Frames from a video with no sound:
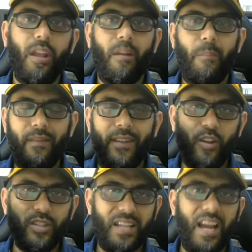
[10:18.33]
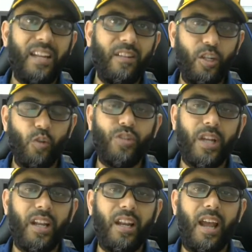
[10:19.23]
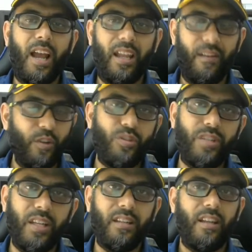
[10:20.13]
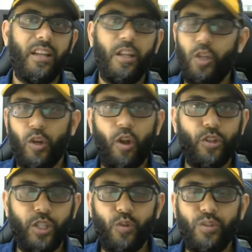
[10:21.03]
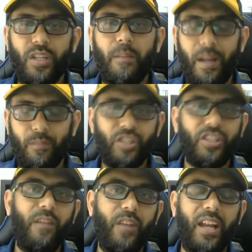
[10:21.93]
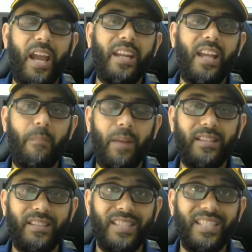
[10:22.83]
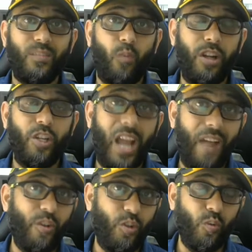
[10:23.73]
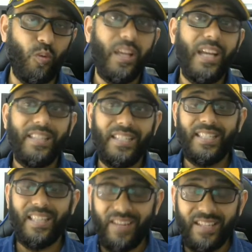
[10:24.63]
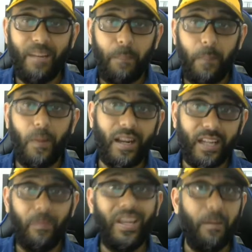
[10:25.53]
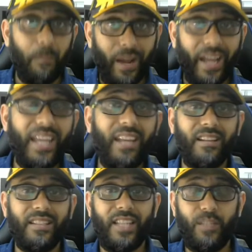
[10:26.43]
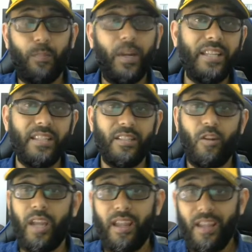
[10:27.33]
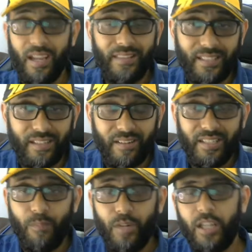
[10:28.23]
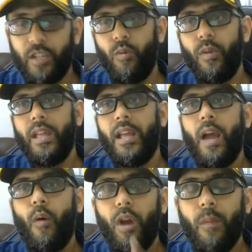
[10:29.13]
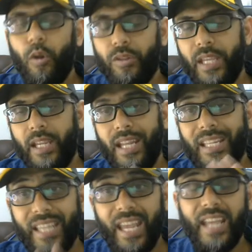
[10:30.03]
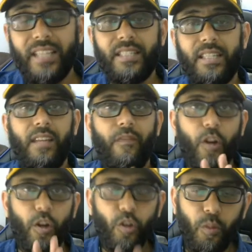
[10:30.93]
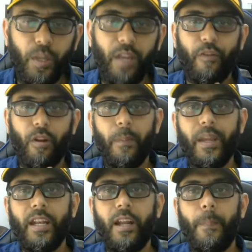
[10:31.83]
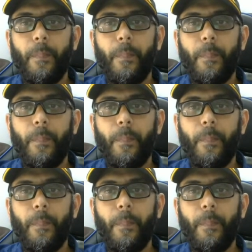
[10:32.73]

But when you're starting a new channel, I have used it, you can also use it, but I'm just giving an idea. But this is what you have to do. This is the reason people are coming and buying such places. Okay, that's the reason I'm telling you. One more thing, in case if you're a newbie, if you're a beginner,